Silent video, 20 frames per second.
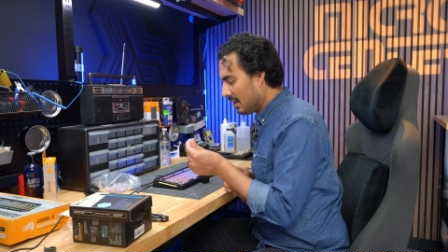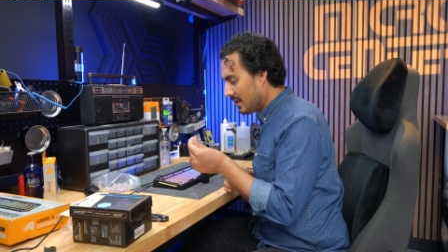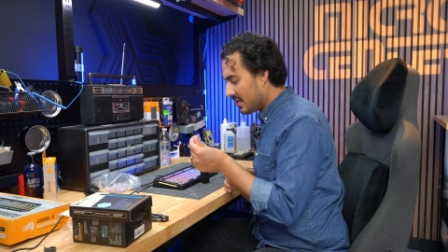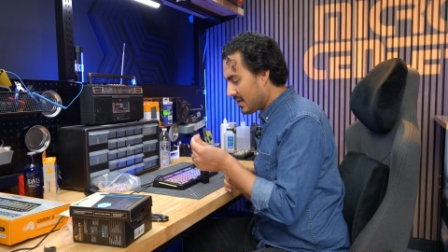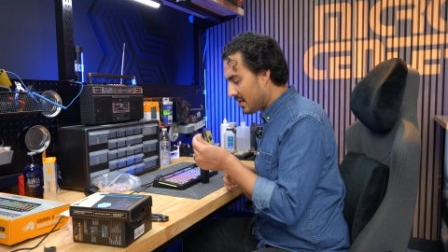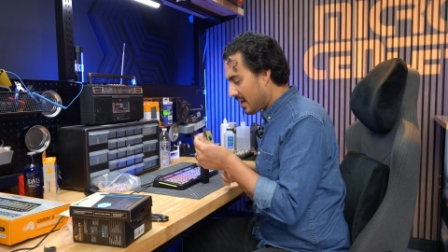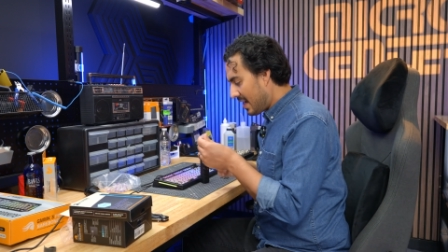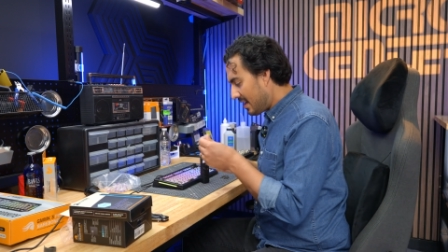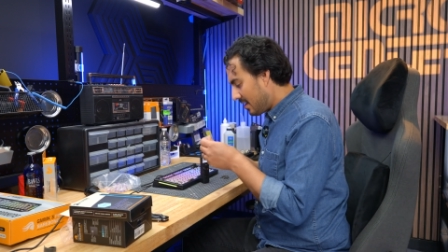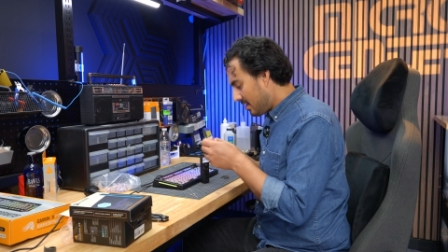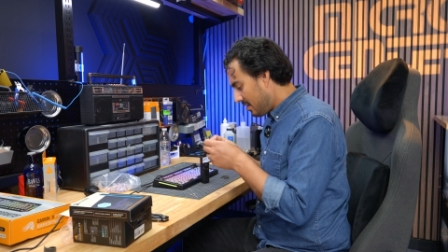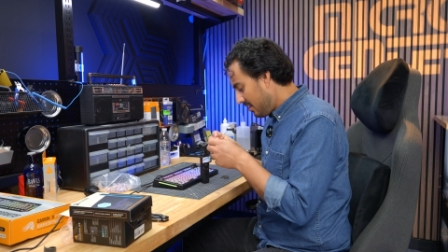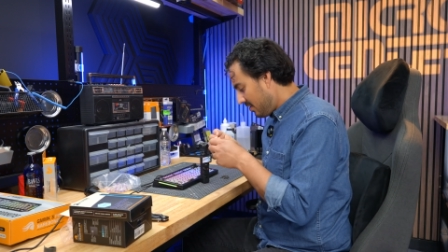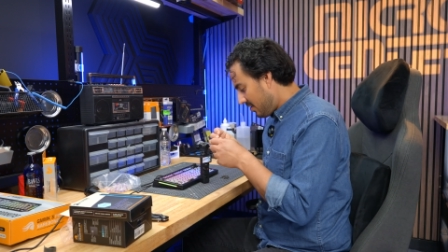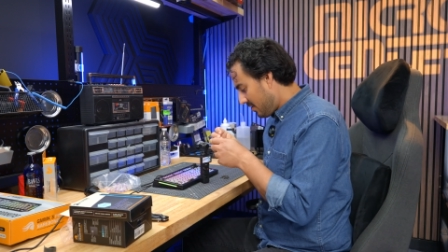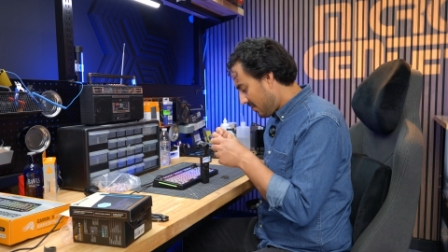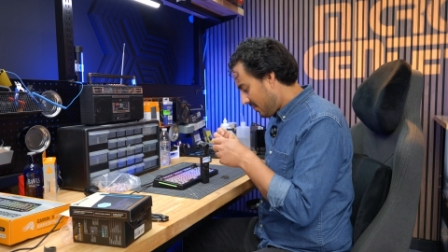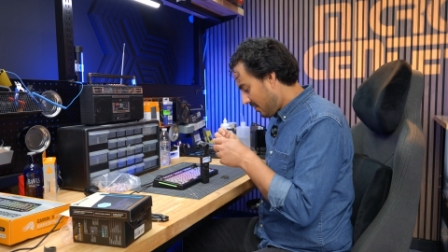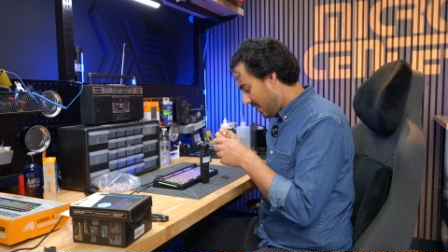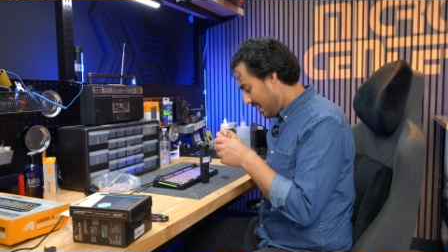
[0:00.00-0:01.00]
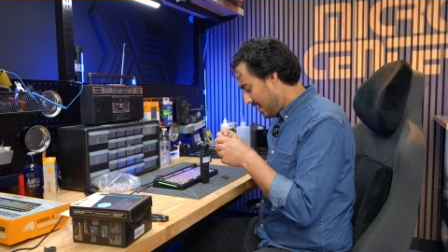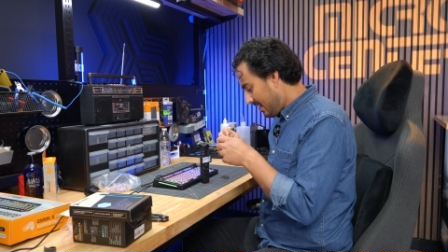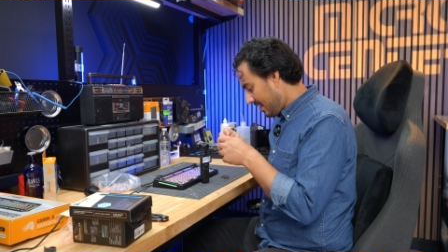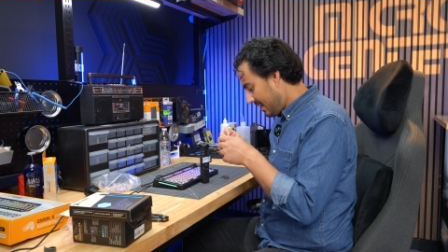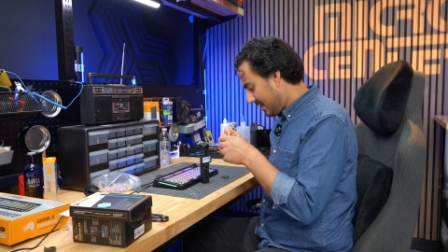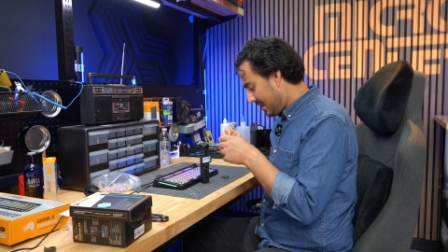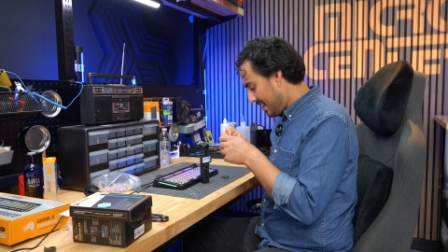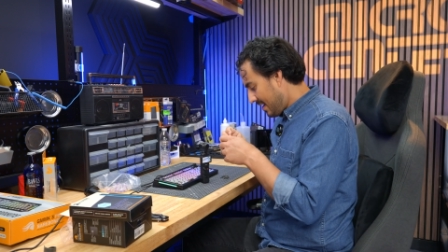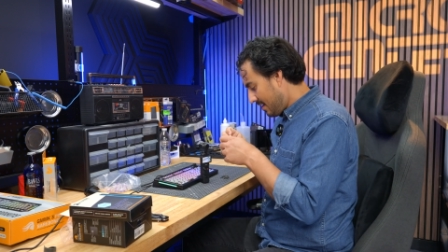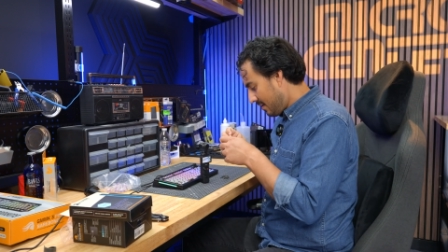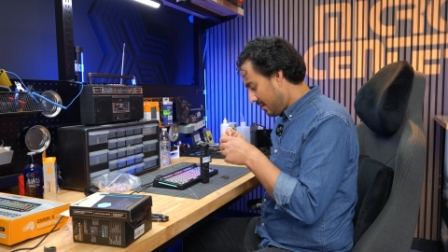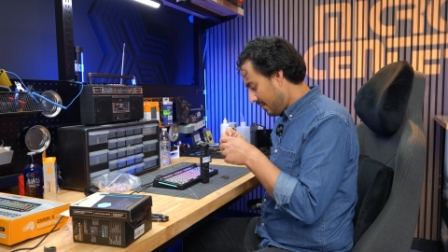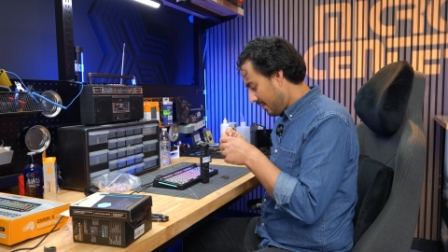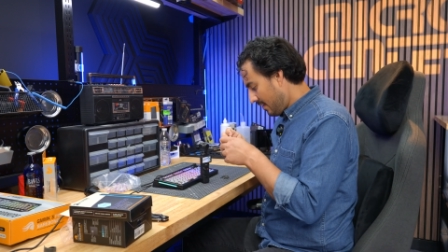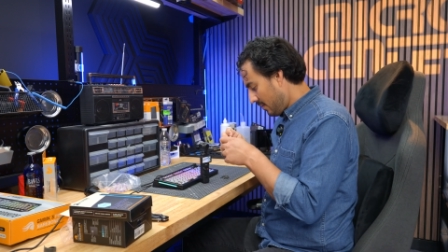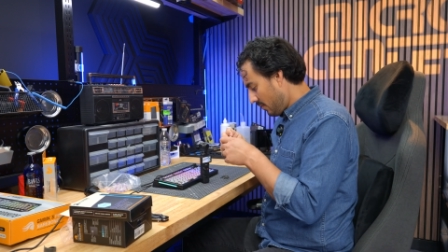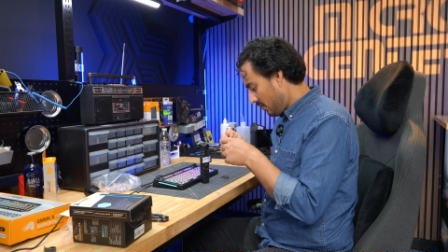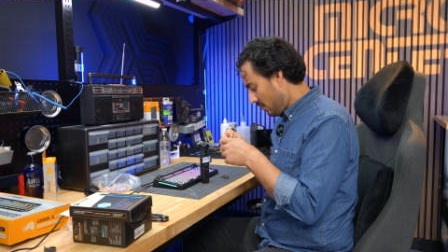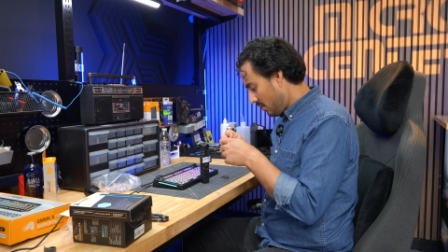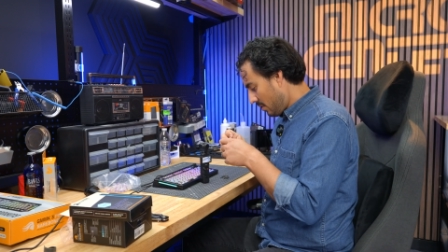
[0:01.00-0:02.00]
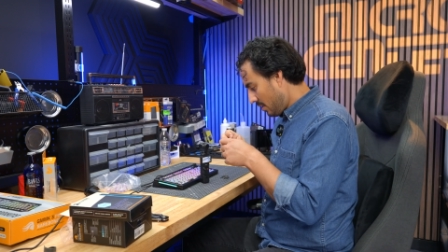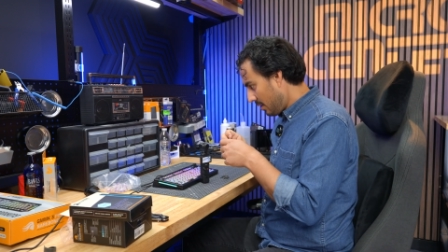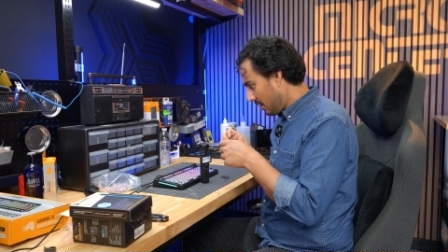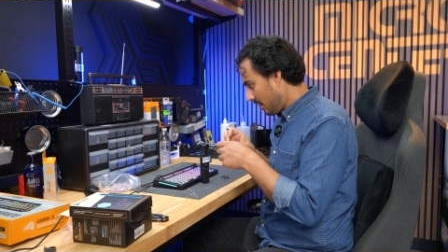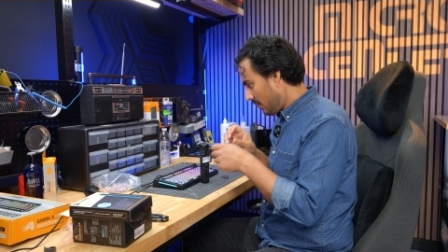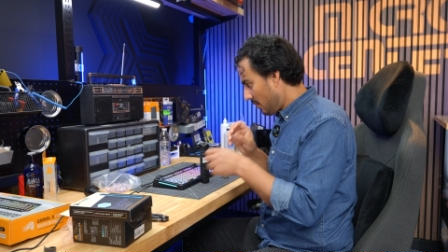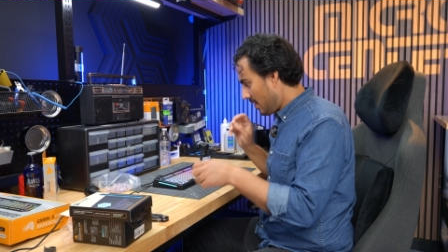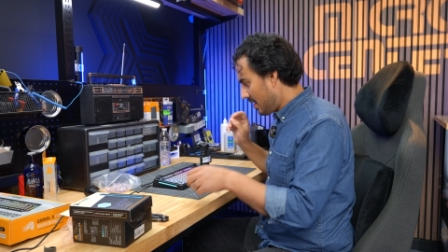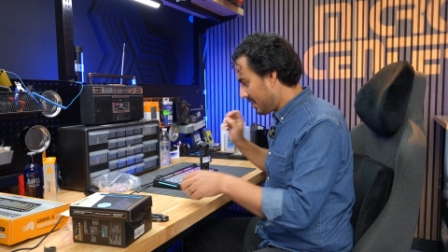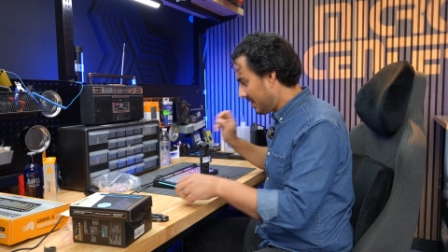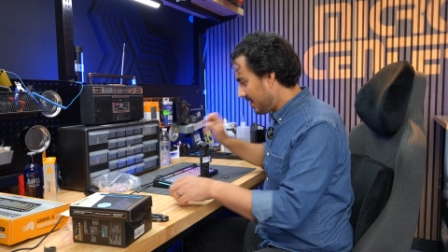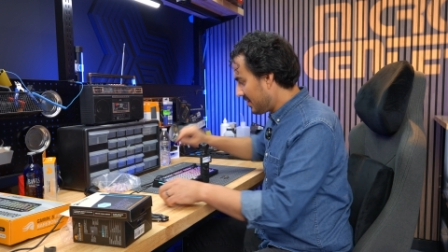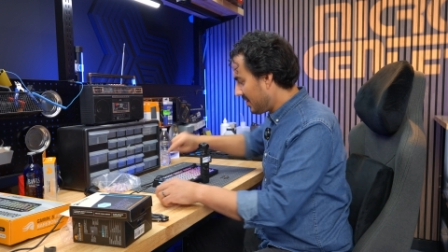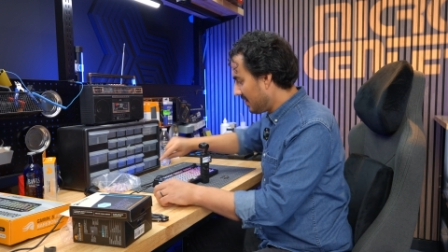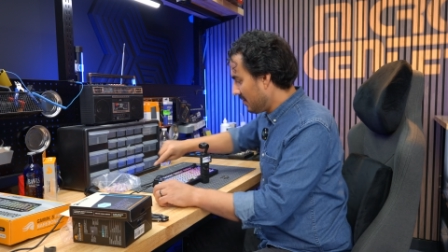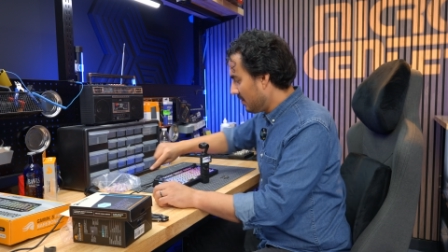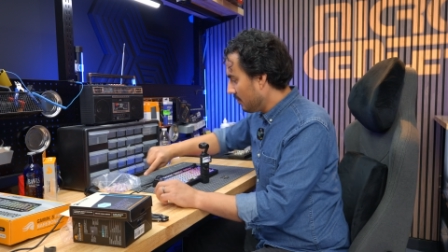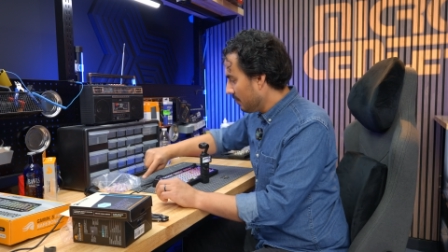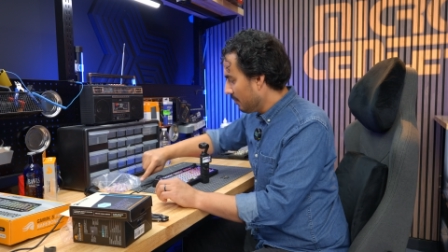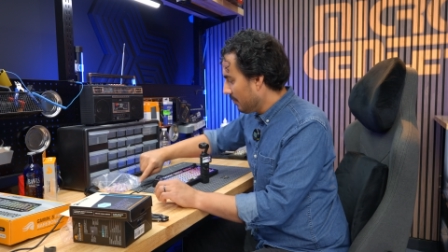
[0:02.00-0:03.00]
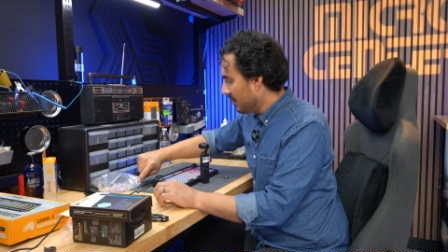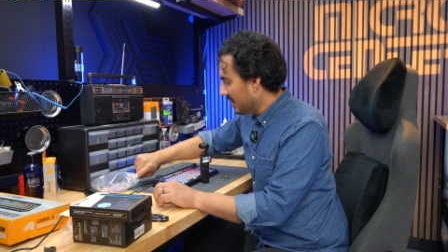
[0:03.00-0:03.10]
So I could straighten this out if I really wanted to,